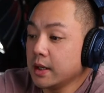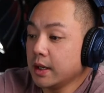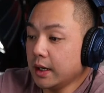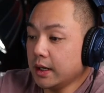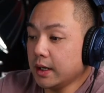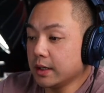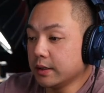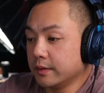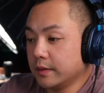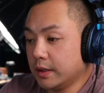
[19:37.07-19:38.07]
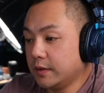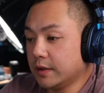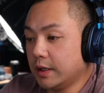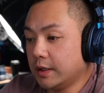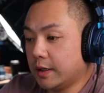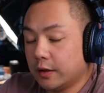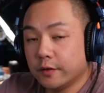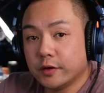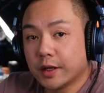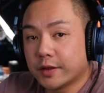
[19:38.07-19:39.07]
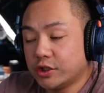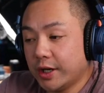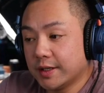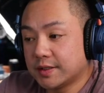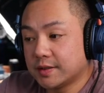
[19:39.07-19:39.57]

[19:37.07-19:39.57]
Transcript: And I mean, I, I don't know if you got the chance